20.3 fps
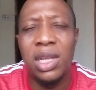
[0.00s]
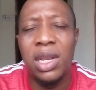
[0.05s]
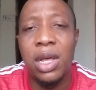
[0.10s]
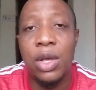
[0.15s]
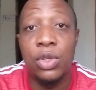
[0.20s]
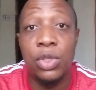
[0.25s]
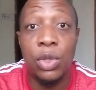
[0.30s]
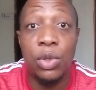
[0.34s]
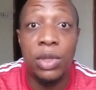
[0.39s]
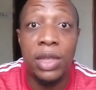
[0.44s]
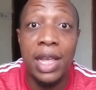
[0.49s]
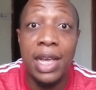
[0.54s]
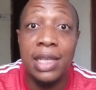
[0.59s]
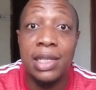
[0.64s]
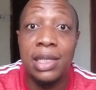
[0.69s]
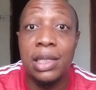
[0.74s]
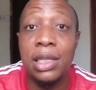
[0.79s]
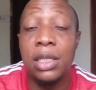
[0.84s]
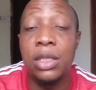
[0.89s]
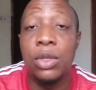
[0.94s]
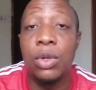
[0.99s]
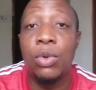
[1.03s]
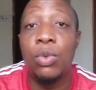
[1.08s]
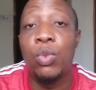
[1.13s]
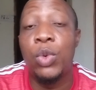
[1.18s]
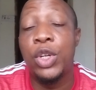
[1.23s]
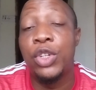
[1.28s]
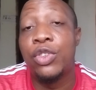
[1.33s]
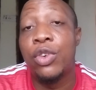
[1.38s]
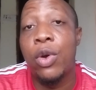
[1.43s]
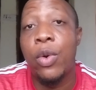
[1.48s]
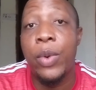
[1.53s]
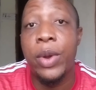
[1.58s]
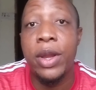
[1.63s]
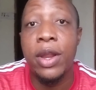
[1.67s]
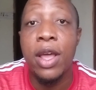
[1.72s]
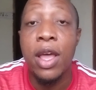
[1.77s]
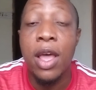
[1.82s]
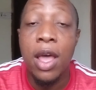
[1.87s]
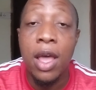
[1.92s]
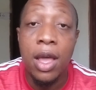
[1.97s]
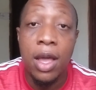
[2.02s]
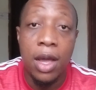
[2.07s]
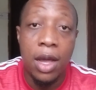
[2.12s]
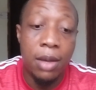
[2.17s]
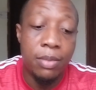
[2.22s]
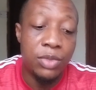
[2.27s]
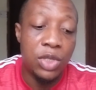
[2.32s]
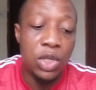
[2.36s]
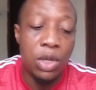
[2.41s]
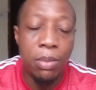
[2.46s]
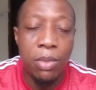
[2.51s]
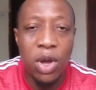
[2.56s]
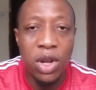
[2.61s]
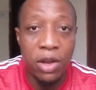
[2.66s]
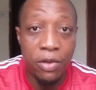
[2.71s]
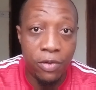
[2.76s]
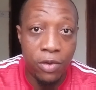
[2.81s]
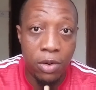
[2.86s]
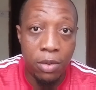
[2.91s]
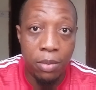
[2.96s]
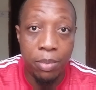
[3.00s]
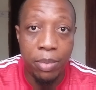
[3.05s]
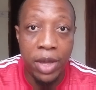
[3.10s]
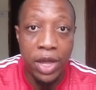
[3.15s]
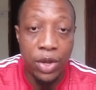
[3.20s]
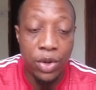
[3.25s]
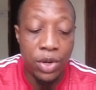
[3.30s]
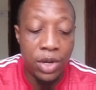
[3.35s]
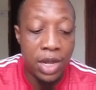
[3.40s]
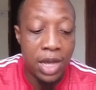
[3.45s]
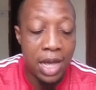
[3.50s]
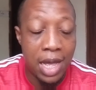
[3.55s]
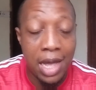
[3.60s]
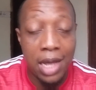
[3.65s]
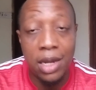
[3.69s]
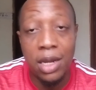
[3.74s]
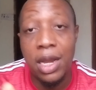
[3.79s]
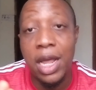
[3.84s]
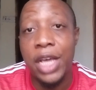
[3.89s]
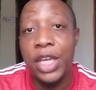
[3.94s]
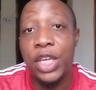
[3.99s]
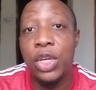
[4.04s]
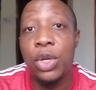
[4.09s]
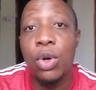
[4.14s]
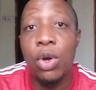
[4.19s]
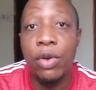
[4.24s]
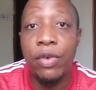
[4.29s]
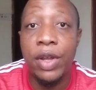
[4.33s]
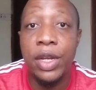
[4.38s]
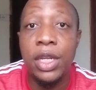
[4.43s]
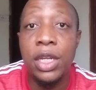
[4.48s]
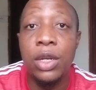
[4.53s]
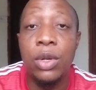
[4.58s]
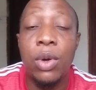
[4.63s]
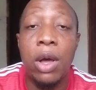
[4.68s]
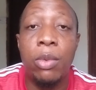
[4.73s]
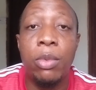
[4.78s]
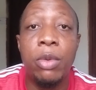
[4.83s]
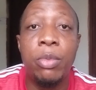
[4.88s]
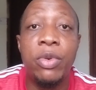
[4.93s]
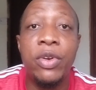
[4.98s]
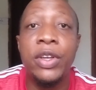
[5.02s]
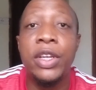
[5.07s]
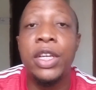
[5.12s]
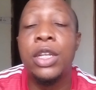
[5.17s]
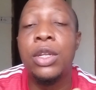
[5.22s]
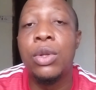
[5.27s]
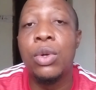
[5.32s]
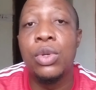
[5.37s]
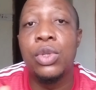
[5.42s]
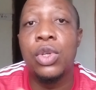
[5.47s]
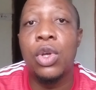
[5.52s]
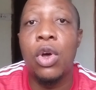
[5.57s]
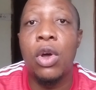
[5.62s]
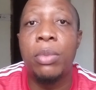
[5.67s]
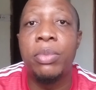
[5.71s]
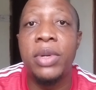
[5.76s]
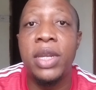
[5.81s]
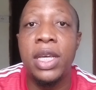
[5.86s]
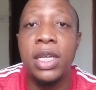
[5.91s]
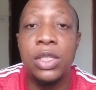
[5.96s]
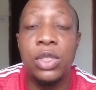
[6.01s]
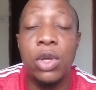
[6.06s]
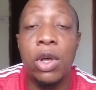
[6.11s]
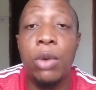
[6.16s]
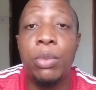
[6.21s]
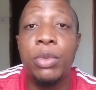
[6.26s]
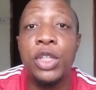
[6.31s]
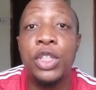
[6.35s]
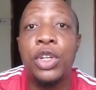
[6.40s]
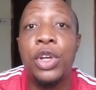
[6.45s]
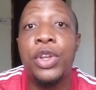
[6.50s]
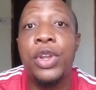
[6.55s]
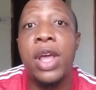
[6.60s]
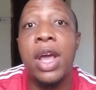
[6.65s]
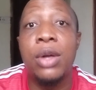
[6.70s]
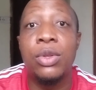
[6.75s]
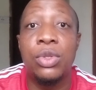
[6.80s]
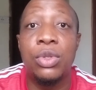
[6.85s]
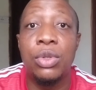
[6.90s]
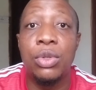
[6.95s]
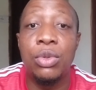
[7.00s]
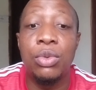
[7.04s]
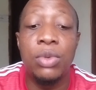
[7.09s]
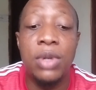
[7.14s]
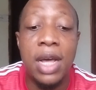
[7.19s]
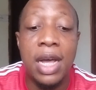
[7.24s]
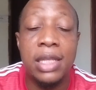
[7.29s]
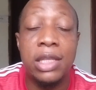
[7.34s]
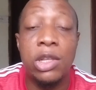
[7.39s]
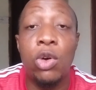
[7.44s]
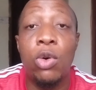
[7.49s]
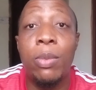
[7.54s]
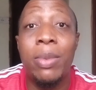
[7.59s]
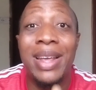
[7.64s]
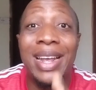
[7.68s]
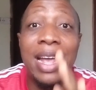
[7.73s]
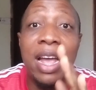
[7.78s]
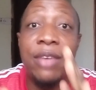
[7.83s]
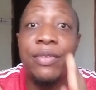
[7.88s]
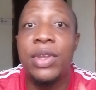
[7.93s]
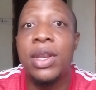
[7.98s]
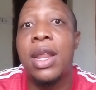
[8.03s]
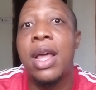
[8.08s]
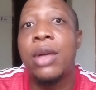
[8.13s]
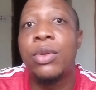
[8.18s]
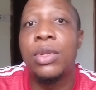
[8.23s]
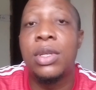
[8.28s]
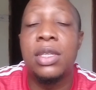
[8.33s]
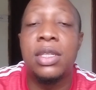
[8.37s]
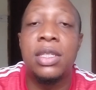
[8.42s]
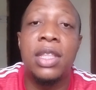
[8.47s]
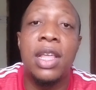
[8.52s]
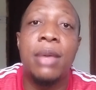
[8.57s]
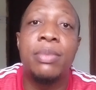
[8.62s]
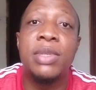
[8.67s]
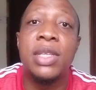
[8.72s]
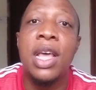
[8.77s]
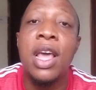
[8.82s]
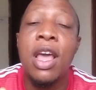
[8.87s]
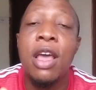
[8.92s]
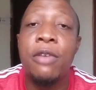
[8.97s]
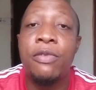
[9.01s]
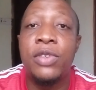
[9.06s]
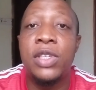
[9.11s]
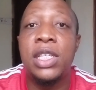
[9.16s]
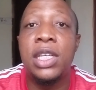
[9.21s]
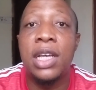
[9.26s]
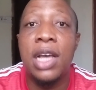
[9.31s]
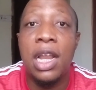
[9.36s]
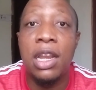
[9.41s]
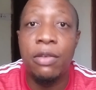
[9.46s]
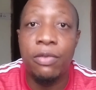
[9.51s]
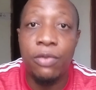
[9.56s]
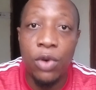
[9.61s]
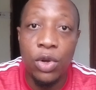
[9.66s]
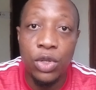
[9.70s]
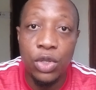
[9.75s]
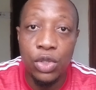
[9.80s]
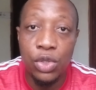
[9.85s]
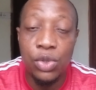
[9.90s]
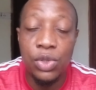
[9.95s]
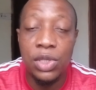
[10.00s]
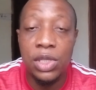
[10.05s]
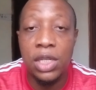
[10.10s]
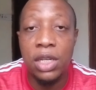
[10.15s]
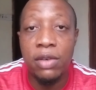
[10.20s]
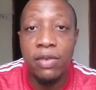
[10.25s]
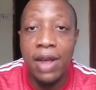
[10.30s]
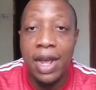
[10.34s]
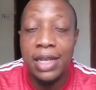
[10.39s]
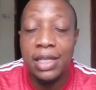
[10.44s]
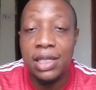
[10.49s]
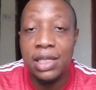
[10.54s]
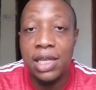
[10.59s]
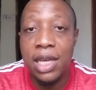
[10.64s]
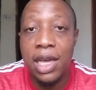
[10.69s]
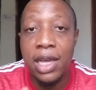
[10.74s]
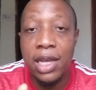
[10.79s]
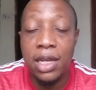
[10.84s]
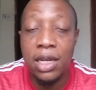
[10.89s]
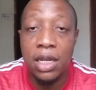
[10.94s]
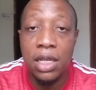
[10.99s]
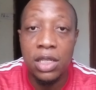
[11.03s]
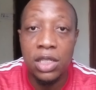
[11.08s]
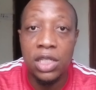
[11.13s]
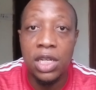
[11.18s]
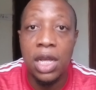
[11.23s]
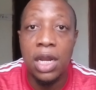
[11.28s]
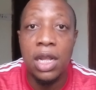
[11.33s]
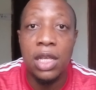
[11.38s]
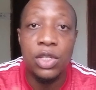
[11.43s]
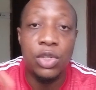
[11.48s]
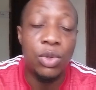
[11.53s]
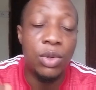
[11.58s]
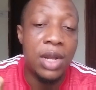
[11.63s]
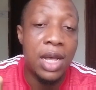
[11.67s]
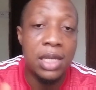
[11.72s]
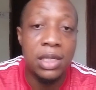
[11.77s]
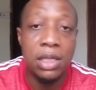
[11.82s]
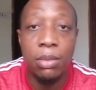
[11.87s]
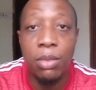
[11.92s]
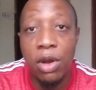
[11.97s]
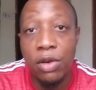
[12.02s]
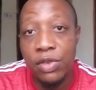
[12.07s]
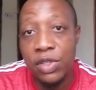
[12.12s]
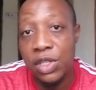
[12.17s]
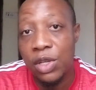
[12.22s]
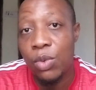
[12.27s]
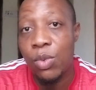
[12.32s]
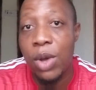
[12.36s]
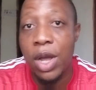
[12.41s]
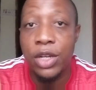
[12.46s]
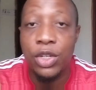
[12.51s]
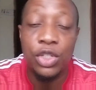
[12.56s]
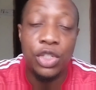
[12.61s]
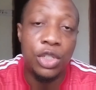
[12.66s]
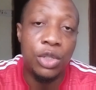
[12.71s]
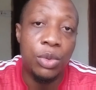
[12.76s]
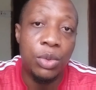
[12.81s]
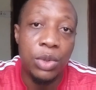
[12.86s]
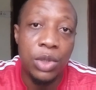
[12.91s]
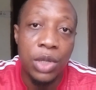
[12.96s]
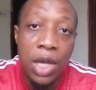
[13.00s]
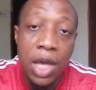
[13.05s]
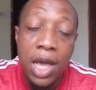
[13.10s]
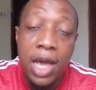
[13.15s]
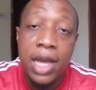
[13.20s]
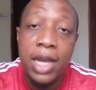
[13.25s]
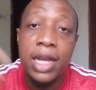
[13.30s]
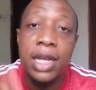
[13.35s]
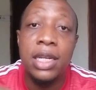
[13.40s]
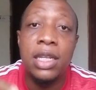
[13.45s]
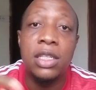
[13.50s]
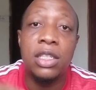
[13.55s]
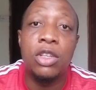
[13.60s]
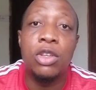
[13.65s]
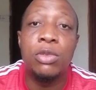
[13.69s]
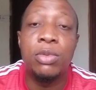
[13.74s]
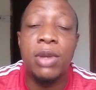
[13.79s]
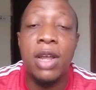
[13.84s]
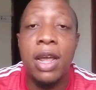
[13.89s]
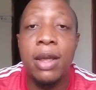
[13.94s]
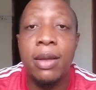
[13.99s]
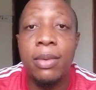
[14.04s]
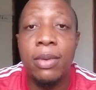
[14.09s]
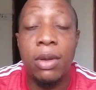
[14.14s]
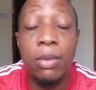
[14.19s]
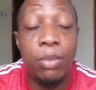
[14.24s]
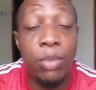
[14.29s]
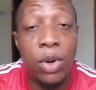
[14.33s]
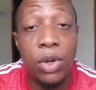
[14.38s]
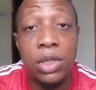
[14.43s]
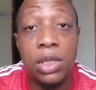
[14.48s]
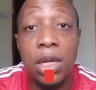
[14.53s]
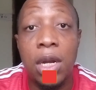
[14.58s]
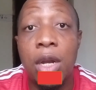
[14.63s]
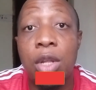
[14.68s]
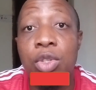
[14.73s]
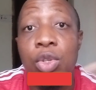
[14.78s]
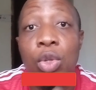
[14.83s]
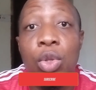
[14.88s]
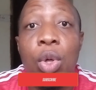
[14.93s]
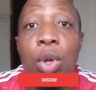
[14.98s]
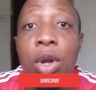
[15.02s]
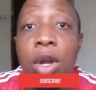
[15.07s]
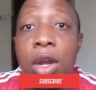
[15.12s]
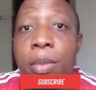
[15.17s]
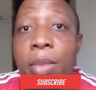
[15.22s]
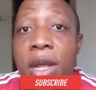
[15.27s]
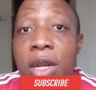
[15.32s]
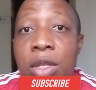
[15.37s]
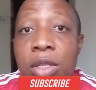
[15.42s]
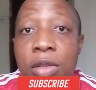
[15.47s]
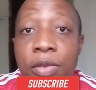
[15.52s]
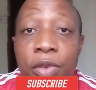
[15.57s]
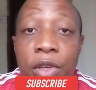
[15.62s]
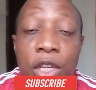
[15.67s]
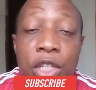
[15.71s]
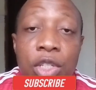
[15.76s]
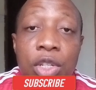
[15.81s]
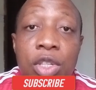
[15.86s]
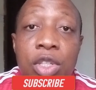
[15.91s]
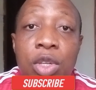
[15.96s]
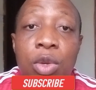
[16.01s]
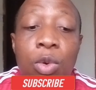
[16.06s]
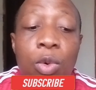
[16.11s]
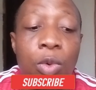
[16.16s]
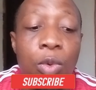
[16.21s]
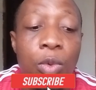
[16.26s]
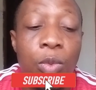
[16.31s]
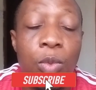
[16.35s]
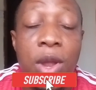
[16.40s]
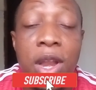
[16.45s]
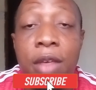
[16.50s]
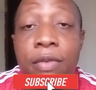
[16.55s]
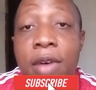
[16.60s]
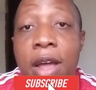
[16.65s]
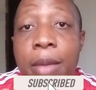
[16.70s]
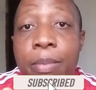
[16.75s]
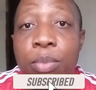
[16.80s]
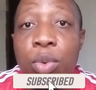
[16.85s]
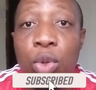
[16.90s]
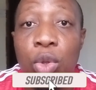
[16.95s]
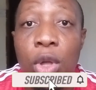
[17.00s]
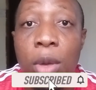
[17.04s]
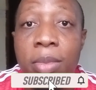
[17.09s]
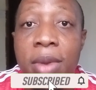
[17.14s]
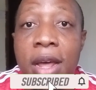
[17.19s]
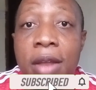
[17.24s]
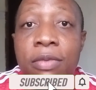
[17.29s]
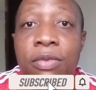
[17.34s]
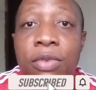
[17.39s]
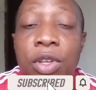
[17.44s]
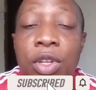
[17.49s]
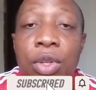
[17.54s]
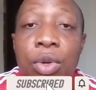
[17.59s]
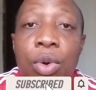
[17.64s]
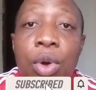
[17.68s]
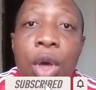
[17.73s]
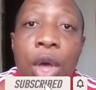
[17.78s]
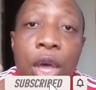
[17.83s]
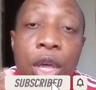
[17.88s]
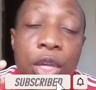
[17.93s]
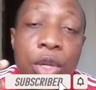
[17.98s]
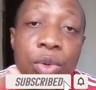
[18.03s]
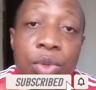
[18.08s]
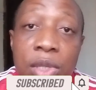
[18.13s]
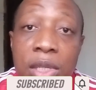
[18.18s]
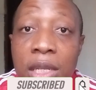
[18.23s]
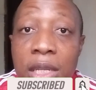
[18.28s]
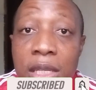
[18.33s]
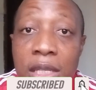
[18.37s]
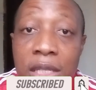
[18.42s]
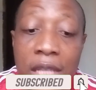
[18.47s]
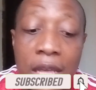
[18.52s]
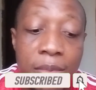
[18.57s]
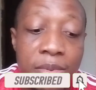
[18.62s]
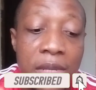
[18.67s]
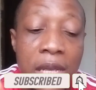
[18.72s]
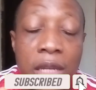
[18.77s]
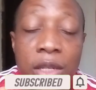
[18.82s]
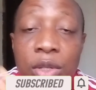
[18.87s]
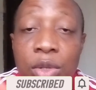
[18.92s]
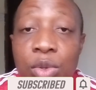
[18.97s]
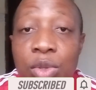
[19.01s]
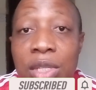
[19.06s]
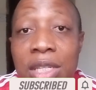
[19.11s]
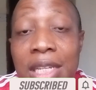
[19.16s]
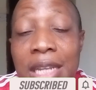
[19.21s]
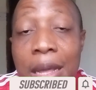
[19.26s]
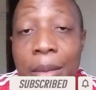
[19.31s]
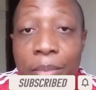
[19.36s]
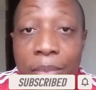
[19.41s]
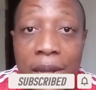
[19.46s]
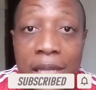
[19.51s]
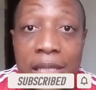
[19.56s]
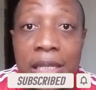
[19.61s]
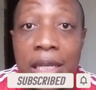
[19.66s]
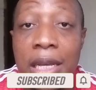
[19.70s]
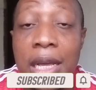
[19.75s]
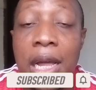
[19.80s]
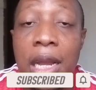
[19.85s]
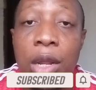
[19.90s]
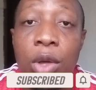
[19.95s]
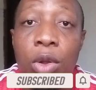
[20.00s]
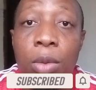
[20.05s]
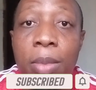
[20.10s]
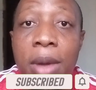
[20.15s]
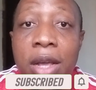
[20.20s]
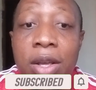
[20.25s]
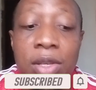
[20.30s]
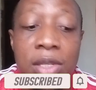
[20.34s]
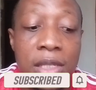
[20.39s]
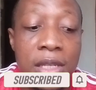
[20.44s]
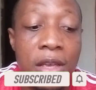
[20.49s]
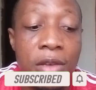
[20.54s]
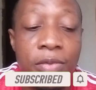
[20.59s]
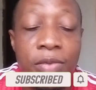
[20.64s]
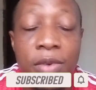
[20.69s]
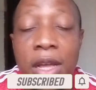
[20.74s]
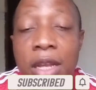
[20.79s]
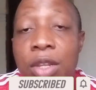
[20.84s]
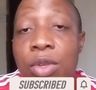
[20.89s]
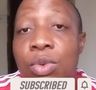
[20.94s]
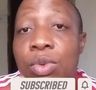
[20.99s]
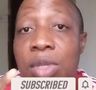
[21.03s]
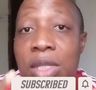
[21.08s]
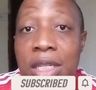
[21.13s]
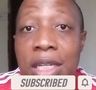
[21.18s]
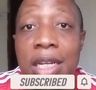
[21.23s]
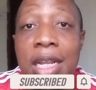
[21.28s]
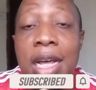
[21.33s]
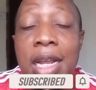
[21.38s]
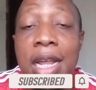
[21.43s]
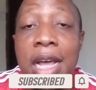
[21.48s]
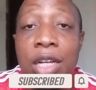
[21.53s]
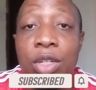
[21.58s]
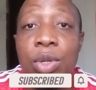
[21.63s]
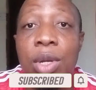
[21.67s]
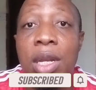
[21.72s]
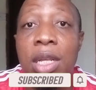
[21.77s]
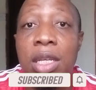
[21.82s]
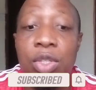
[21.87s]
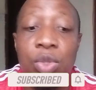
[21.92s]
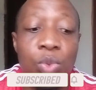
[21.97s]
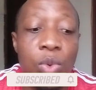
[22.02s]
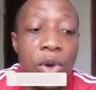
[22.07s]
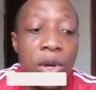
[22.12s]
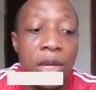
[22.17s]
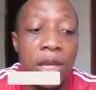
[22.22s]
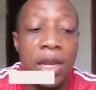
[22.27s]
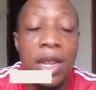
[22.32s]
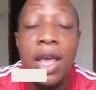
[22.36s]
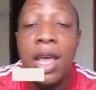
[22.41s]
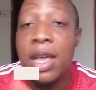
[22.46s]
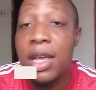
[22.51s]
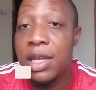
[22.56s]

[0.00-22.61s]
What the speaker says: and also test it on withdrawing some money from Payoneer. And like you already know, I'll be bringing those updates. I'll be showing you how to do that. I'll be carrying out the steps physically for you to see right here in this channel. So that's the main reason why you should hit the subscribe button and also turn on the bell notification, so whenever I put up that video, you see the steps and you see them practically all by yourself, and you see that actually it's working.